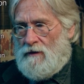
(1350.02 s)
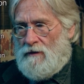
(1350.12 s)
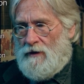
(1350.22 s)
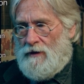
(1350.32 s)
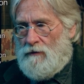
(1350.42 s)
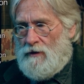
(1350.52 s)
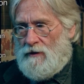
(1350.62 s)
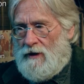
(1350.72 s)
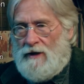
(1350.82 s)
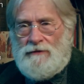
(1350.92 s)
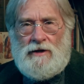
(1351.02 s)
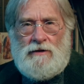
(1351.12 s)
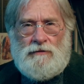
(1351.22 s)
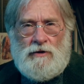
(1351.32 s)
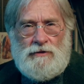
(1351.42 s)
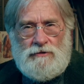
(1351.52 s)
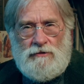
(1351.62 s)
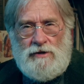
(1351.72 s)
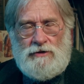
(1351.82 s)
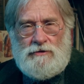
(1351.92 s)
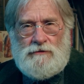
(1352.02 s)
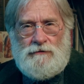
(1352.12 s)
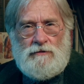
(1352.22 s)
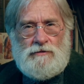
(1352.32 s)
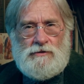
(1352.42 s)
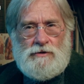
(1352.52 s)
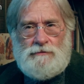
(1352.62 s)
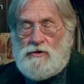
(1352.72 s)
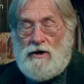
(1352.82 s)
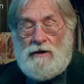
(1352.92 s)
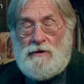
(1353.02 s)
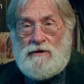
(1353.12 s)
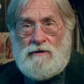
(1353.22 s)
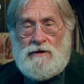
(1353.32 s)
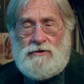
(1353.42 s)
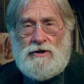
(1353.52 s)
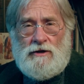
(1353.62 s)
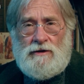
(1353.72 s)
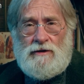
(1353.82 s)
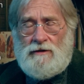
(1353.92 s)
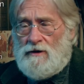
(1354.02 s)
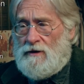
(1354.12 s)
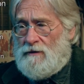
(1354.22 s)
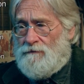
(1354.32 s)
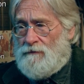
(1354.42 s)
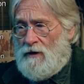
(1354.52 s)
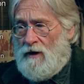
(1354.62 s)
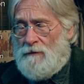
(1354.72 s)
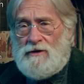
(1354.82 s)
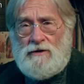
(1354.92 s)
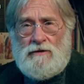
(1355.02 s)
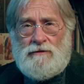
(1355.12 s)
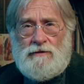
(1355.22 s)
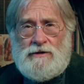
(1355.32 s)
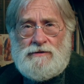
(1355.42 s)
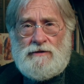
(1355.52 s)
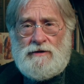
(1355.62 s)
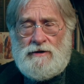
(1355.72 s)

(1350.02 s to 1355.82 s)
All right. Well, again, thank you for all your donations, folks, subscribing, uh, sharing, um, commenting, all the rest.